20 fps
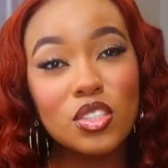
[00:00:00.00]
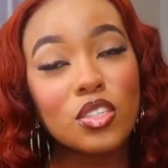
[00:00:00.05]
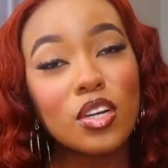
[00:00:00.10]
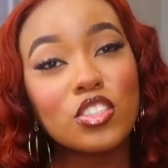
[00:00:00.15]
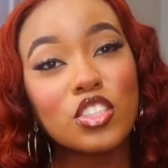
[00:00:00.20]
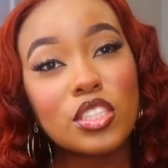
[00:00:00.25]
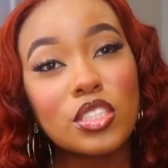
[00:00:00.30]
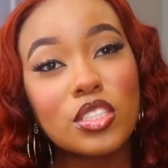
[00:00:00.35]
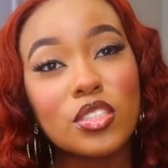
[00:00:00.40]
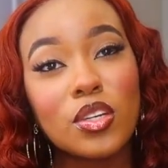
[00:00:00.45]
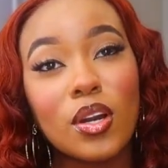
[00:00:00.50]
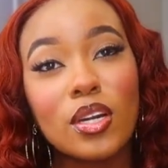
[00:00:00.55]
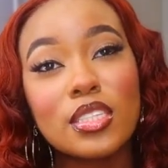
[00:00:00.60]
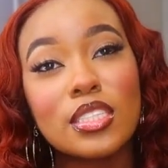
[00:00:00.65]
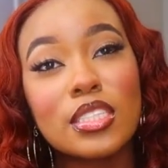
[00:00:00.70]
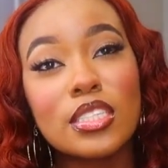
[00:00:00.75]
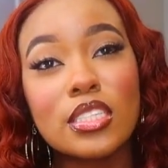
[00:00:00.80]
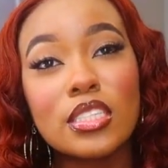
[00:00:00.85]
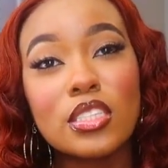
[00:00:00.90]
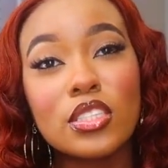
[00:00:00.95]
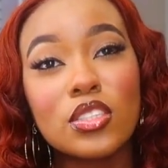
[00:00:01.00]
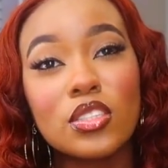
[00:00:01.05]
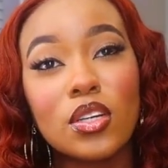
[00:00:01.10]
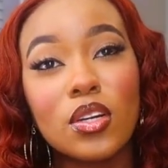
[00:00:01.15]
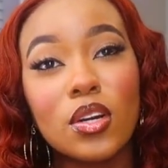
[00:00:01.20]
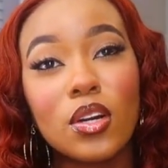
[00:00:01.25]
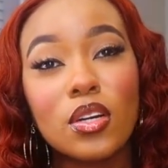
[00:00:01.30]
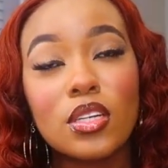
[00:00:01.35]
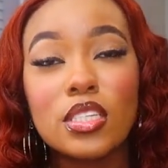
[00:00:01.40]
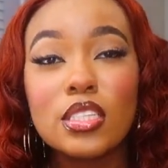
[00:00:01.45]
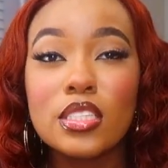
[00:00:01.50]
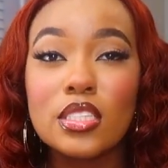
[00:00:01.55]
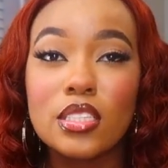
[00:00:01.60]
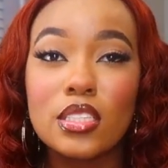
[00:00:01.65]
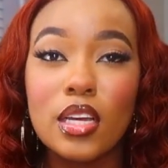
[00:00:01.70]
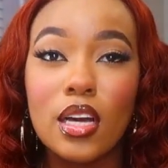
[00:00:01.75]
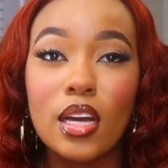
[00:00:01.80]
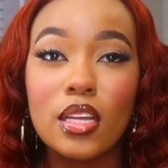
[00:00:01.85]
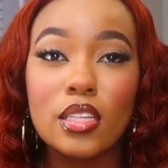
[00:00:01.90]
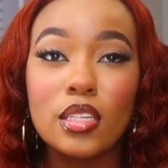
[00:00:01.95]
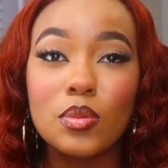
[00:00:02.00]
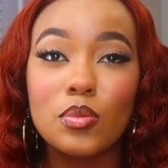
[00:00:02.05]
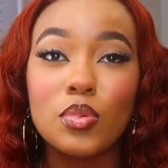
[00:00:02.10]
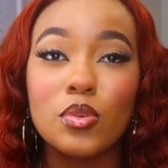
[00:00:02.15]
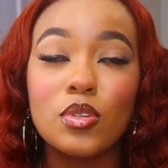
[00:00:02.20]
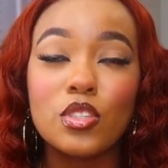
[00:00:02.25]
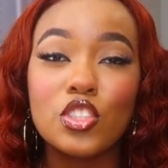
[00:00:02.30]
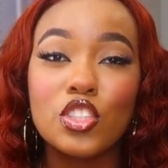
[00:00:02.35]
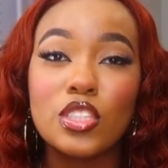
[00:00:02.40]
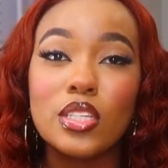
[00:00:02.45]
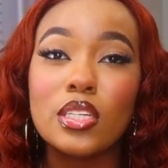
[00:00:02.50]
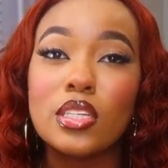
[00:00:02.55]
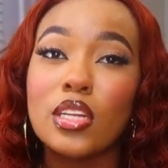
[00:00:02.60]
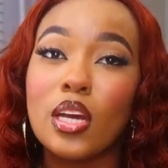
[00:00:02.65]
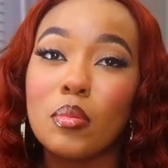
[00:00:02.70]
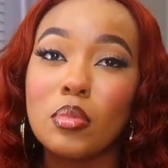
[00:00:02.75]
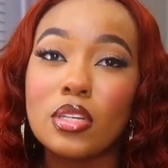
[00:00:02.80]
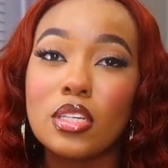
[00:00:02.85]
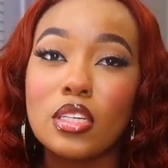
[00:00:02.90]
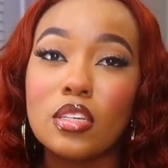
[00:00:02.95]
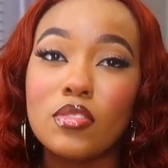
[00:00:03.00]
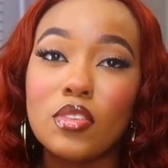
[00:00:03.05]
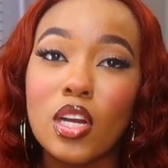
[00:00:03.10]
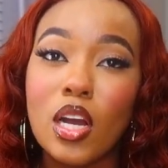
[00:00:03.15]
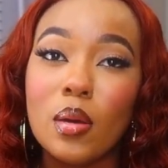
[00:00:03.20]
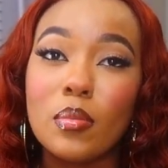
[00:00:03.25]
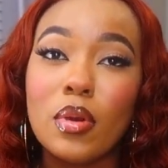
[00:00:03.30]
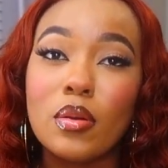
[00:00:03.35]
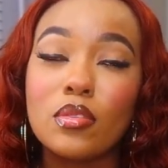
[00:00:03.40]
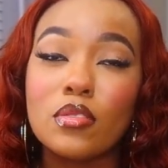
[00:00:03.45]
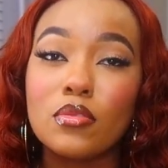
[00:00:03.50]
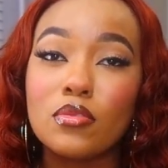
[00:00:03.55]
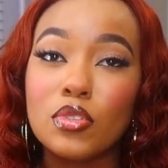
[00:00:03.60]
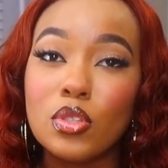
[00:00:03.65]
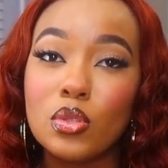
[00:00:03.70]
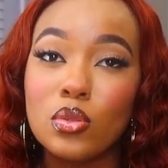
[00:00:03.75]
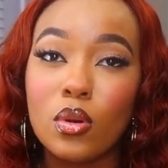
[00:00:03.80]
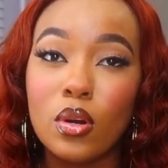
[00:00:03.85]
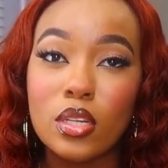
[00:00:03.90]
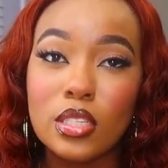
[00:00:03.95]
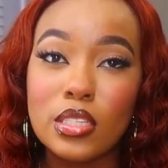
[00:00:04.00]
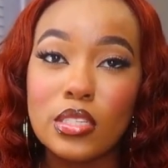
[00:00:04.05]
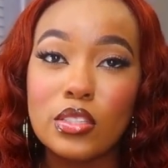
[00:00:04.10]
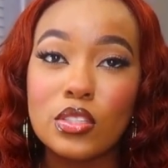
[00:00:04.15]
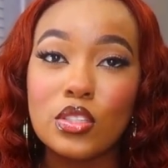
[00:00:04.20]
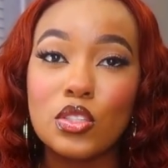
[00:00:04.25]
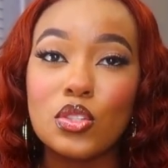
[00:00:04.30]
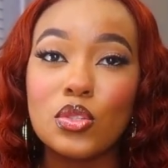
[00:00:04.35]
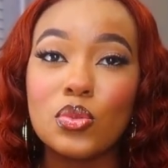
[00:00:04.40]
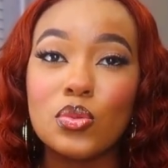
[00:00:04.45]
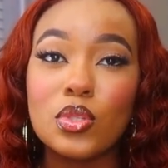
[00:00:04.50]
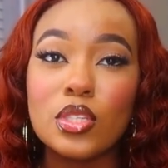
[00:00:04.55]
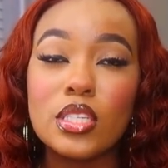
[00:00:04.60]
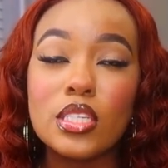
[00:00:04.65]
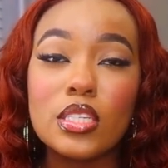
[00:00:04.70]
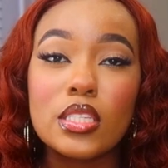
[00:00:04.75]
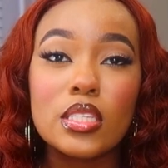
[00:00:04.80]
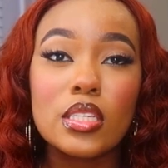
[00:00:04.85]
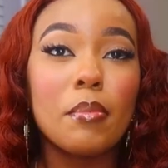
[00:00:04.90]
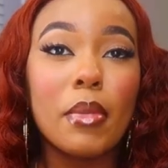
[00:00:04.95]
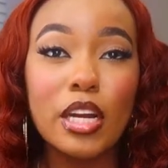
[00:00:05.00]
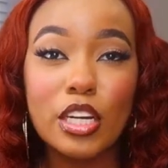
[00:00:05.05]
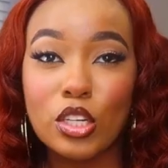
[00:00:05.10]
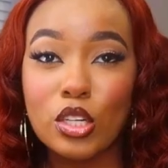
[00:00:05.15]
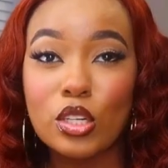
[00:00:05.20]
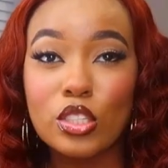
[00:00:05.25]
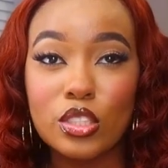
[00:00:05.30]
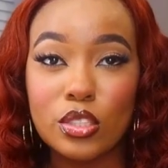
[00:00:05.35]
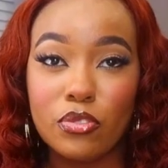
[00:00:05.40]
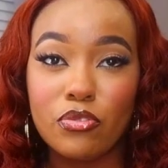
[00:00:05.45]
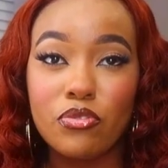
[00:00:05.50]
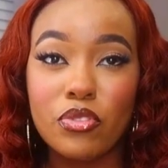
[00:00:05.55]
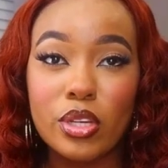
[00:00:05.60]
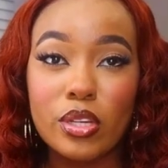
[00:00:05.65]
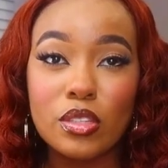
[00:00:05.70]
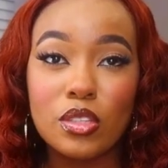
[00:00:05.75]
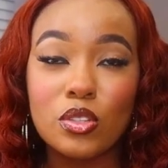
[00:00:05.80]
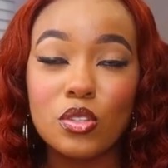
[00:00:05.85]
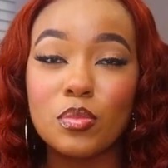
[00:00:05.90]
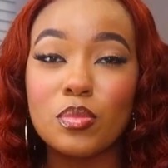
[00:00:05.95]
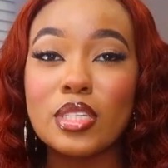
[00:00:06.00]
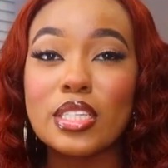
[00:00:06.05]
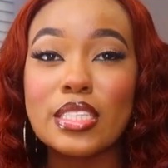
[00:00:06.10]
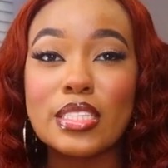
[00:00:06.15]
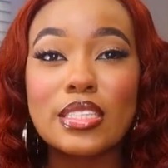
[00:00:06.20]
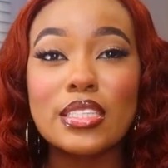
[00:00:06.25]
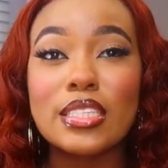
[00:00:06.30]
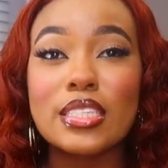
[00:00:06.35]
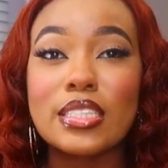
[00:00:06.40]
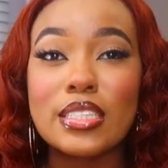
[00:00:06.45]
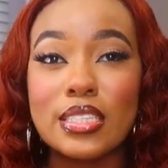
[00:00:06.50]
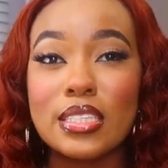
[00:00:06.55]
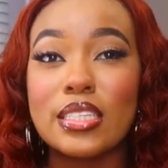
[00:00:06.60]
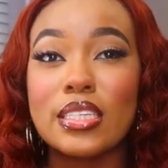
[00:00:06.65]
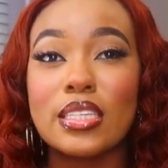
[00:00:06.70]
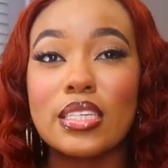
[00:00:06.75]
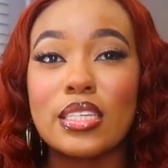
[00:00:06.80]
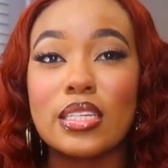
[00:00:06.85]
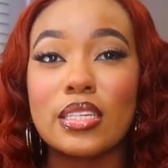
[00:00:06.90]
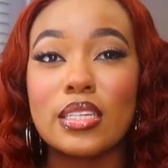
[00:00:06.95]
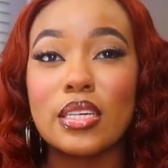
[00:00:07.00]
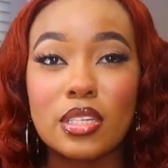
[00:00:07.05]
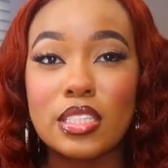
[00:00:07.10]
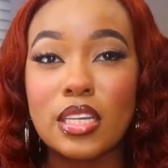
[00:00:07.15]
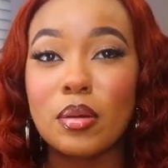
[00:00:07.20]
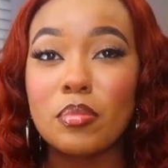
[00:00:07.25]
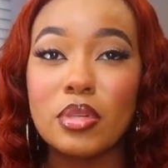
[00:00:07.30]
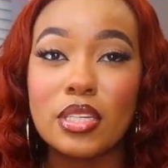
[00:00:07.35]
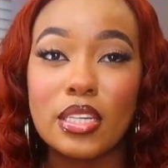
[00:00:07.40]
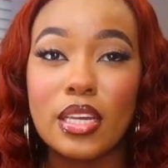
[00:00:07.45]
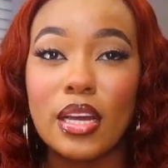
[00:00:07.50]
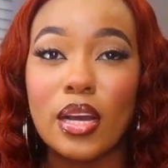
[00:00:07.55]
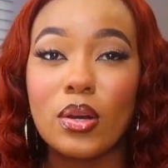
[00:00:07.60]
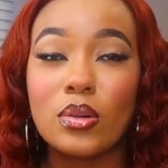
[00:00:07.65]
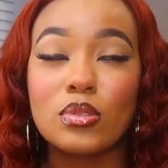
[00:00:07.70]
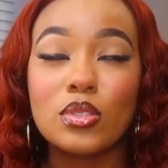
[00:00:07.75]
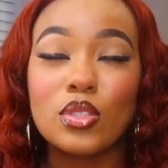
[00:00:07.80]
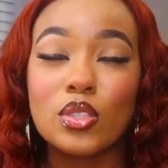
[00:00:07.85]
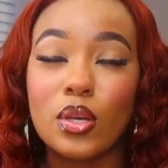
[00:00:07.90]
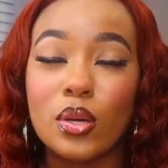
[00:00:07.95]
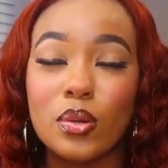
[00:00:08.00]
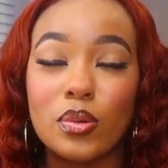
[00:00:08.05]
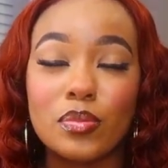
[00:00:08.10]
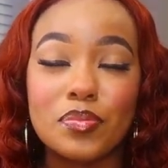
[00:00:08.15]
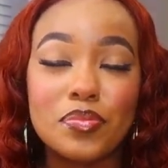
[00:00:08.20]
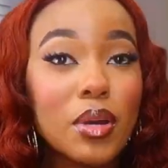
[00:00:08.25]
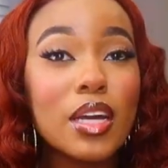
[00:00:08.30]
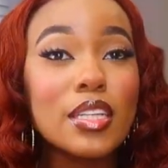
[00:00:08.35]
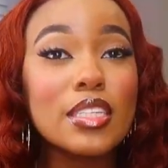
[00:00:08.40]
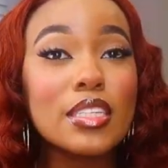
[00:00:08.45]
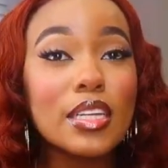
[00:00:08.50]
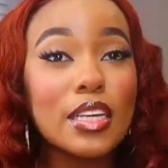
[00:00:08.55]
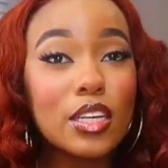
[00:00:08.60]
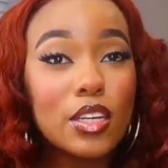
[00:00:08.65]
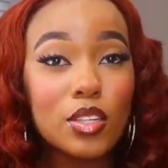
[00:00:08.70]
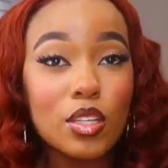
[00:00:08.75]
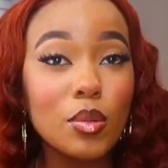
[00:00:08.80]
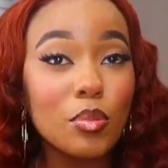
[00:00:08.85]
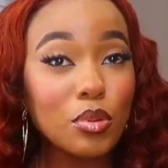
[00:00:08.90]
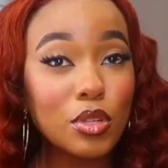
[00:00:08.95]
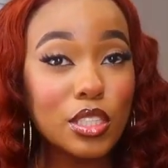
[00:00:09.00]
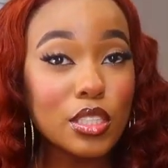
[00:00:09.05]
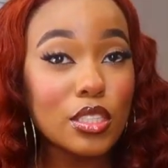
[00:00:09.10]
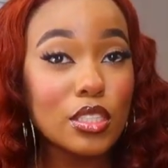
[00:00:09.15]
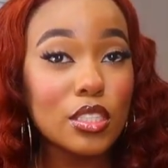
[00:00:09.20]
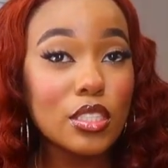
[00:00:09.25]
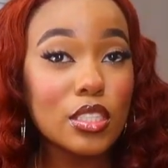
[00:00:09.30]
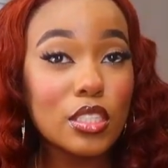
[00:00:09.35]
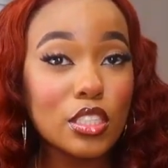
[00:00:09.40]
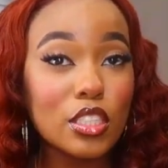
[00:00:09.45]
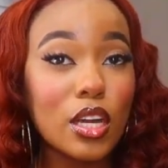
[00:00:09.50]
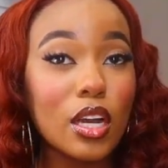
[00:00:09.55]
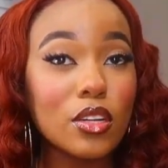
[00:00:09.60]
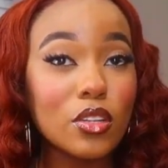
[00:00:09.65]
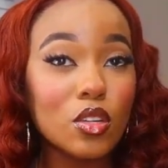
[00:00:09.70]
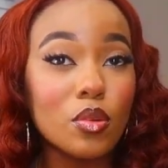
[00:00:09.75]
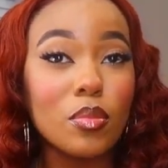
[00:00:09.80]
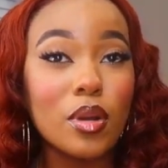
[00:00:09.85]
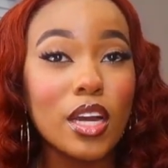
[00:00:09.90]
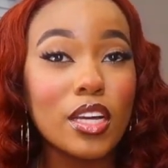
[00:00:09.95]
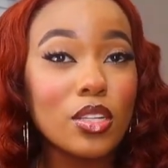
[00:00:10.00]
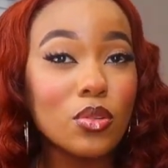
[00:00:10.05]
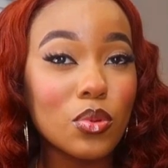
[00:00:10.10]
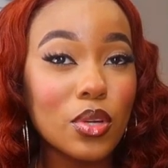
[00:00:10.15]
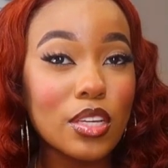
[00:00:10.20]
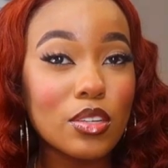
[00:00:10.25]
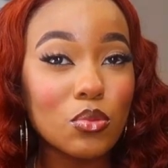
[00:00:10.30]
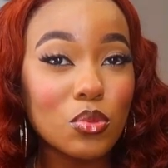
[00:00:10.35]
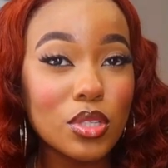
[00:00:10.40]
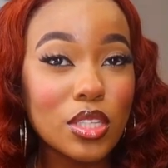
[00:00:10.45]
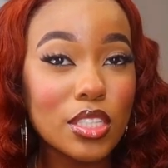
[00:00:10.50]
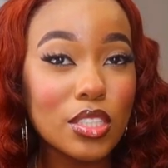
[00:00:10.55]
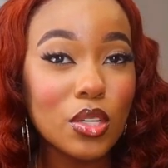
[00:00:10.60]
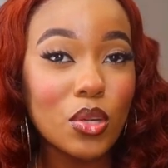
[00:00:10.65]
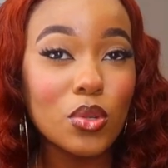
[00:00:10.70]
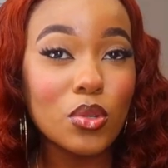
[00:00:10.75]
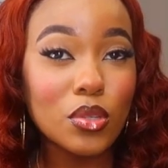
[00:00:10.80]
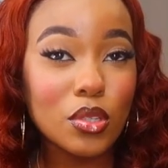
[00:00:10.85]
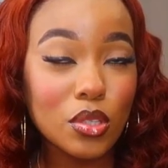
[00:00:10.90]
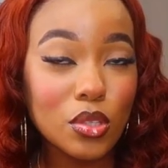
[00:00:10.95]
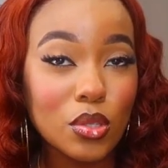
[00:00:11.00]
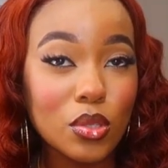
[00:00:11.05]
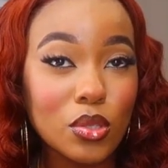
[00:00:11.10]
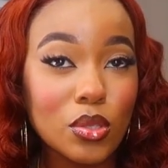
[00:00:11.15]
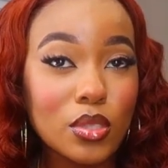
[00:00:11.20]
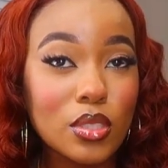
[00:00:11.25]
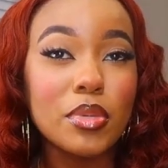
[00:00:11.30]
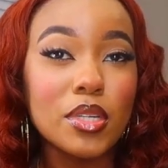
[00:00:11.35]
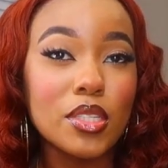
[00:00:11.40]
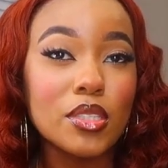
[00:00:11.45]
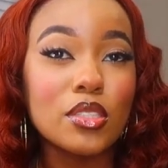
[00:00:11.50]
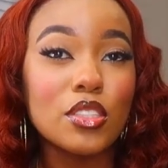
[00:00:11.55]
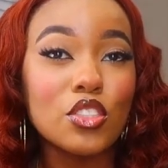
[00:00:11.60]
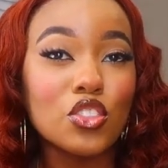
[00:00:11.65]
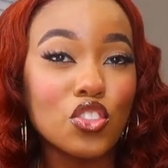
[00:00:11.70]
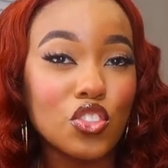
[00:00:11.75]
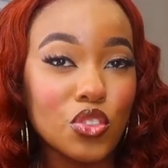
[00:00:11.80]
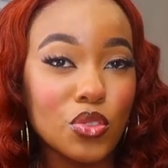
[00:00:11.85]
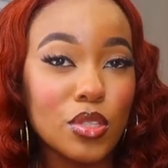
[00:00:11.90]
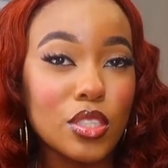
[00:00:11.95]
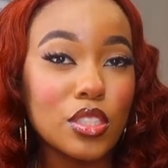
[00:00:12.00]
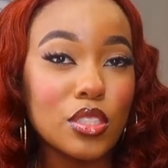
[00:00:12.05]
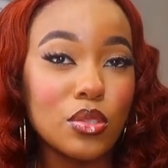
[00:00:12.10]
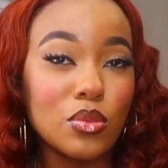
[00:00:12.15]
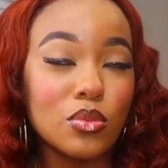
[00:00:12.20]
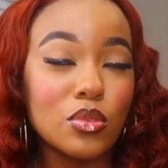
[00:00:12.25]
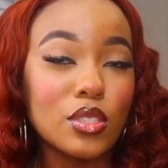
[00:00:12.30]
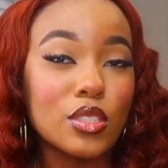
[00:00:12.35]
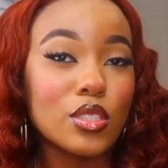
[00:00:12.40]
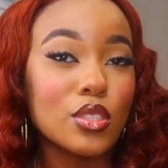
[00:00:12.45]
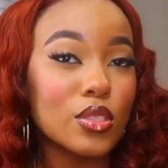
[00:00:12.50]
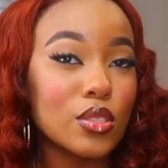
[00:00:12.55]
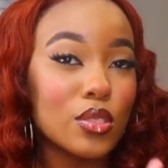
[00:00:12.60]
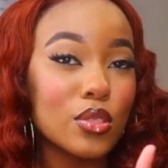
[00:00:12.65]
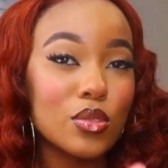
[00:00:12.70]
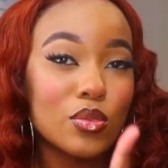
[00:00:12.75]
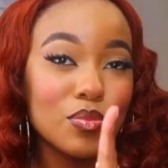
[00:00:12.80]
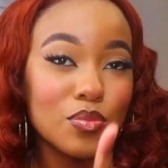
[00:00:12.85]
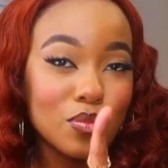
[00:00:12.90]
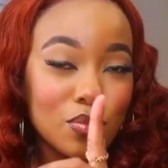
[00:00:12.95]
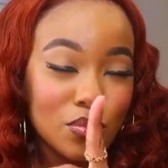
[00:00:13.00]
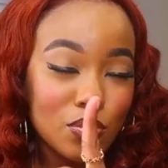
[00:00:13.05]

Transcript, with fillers: so y'all just saw the install and styling portion i'm gonna give y'all my review on this unit my curls don't feel a little bit since then because i've been out so but i think they held up pretty good y'all know body wave wigs hold curls better than straight units so